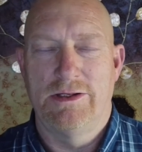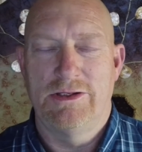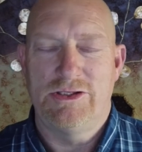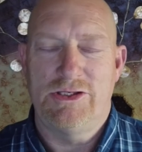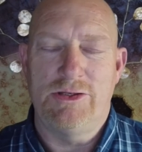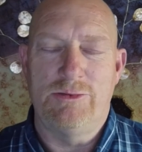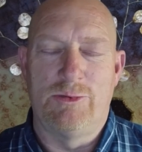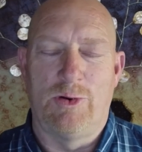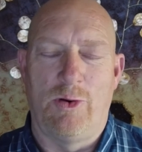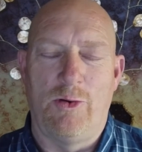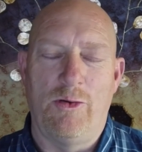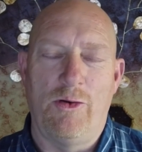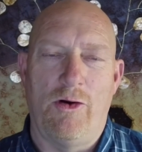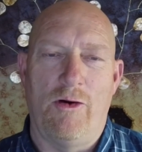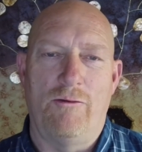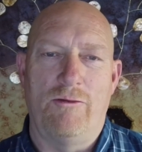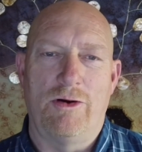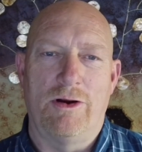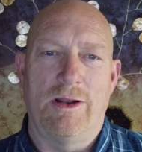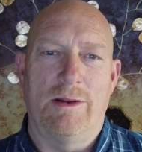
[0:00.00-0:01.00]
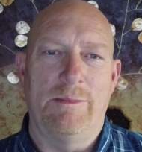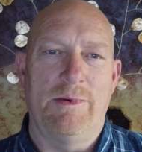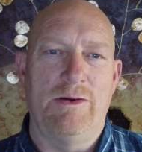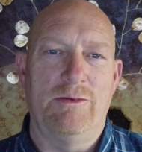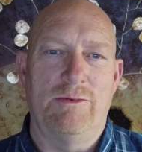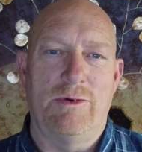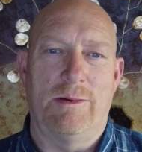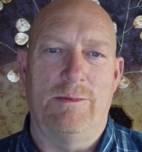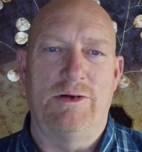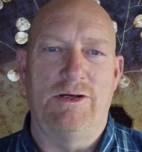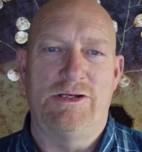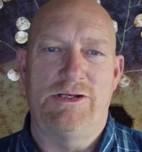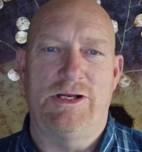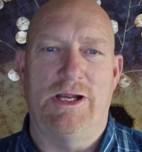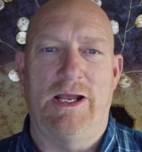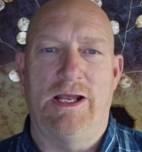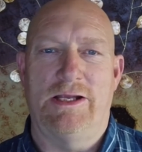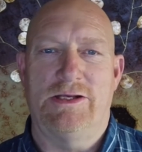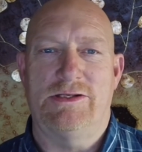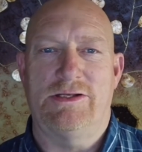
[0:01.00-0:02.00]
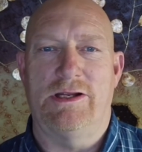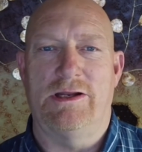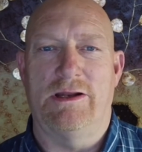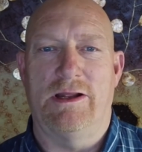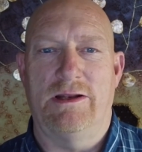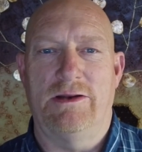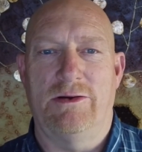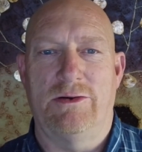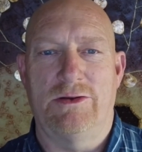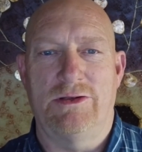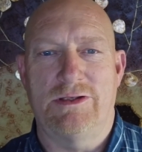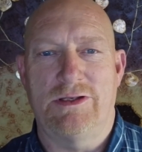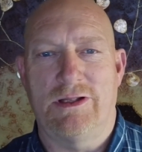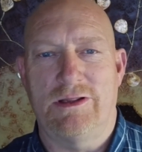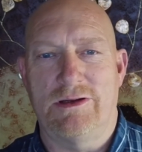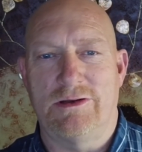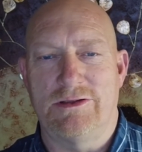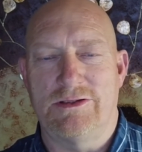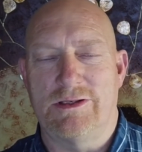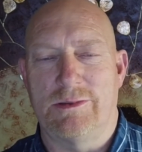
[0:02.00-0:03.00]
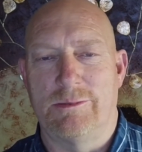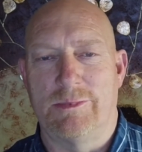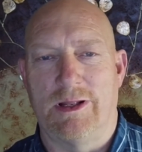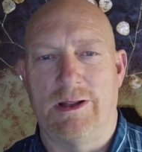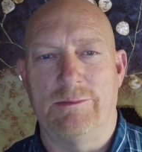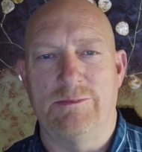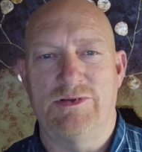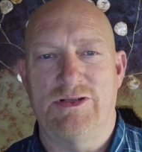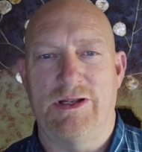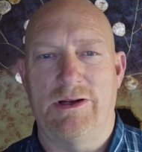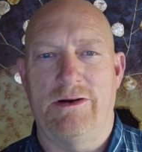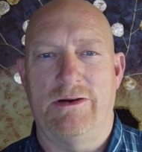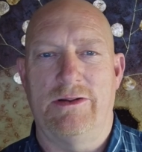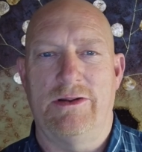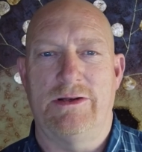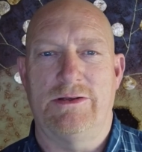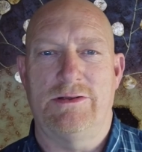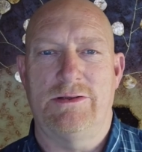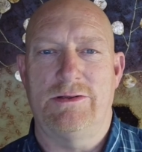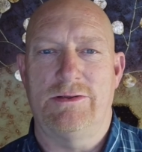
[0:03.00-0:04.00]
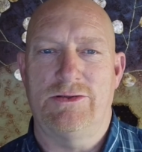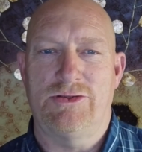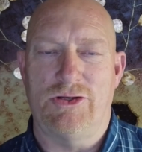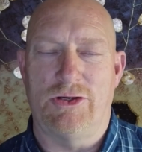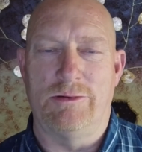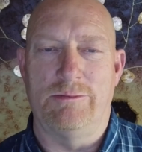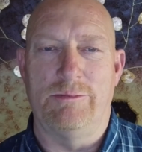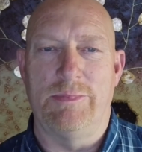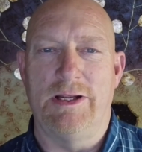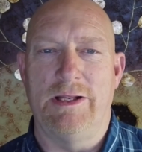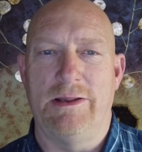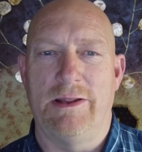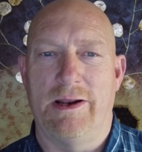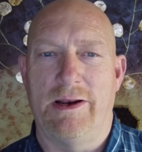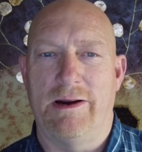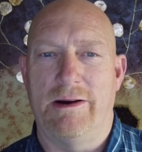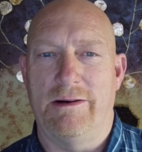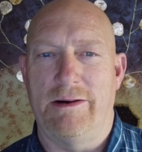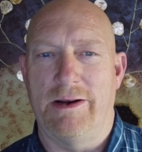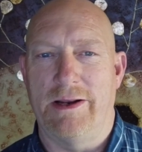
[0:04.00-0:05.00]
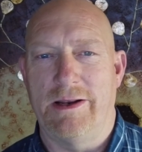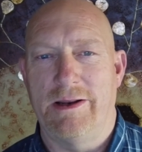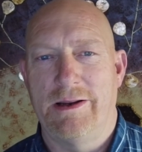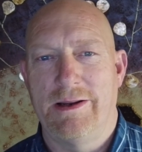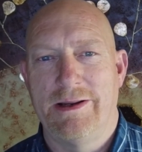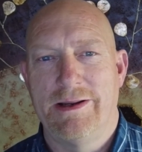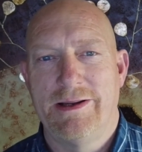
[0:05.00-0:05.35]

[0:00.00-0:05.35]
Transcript: she rolled over and let me rub her chest, and I noticed that there's some lumps there that shouldn't be there, and